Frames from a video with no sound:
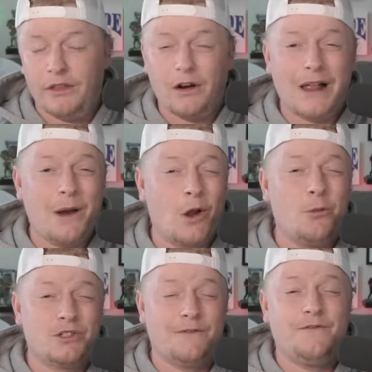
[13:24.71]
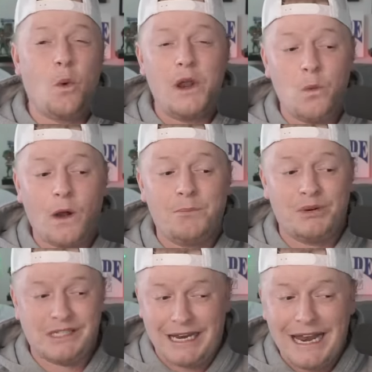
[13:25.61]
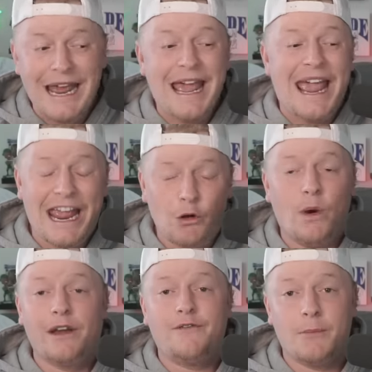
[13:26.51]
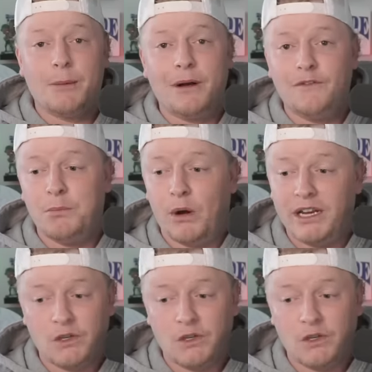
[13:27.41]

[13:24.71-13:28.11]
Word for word: They're allowing almost a 41% hit rate from above the break.